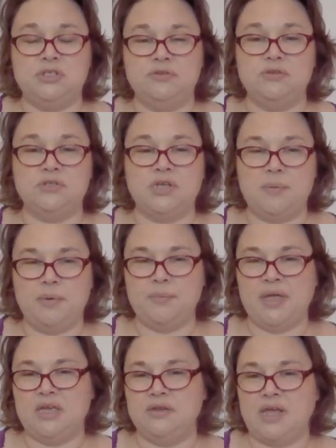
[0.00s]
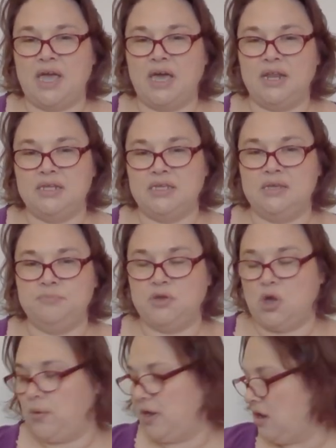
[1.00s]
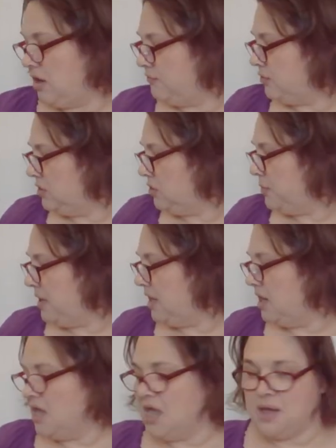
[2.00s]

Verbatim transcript: So there's a couple of them I could add, keep going on for a little bit.